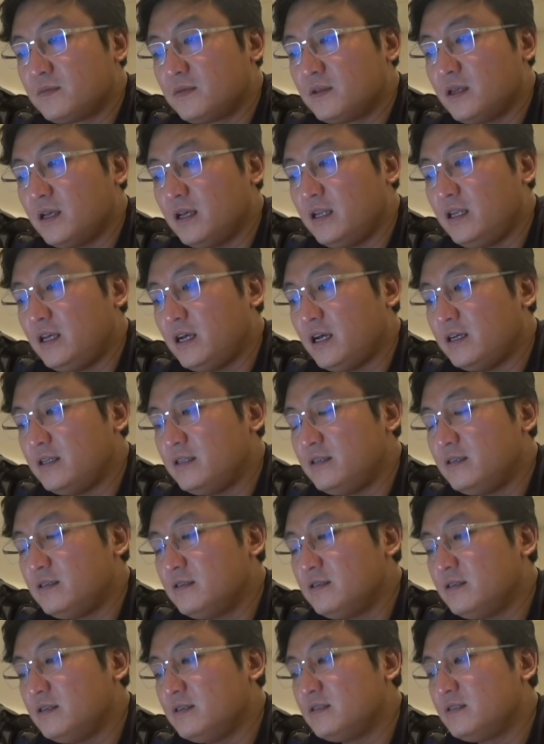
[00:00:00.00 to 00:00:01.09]
Any idea
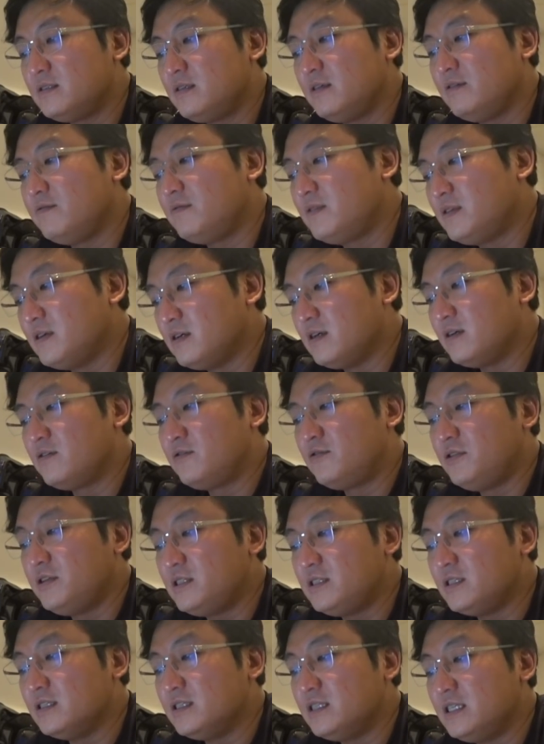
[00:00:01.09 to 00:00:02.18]
is if the
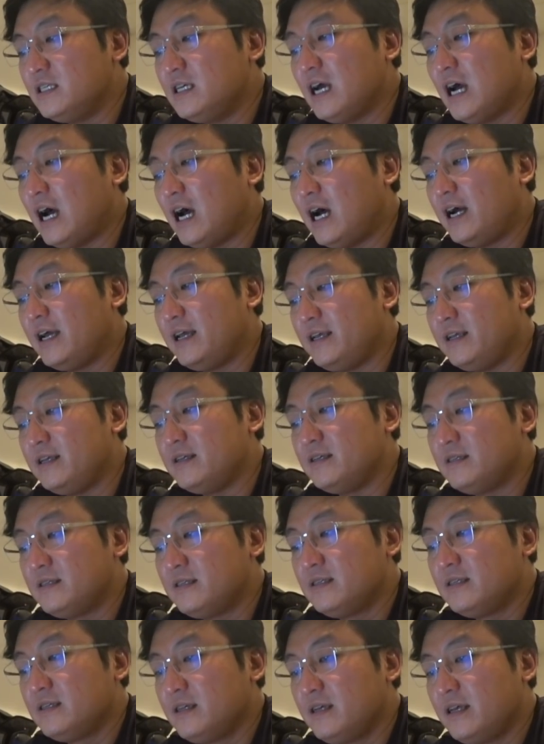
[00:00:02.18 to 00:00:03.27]
330i
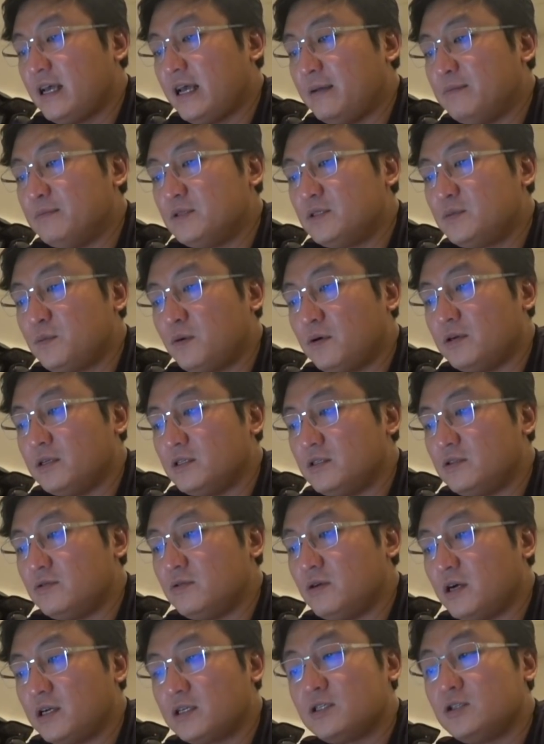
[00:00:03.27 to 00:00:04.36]
M Sport is too
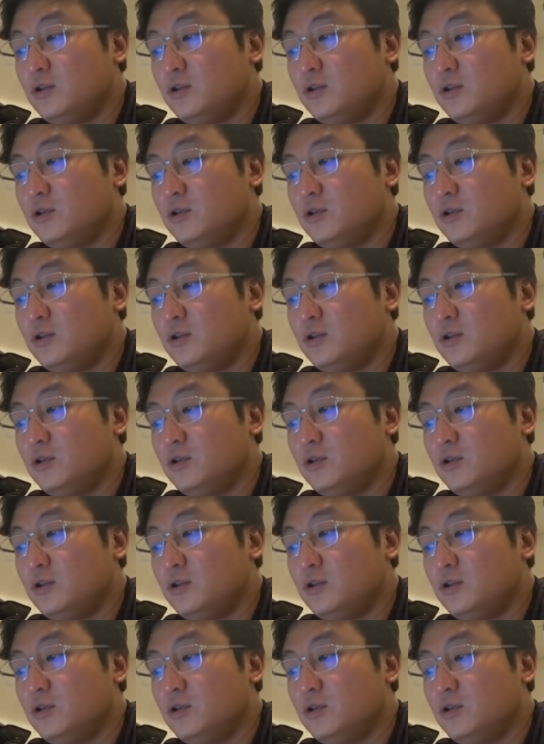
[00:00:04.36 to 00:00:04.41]
harsh?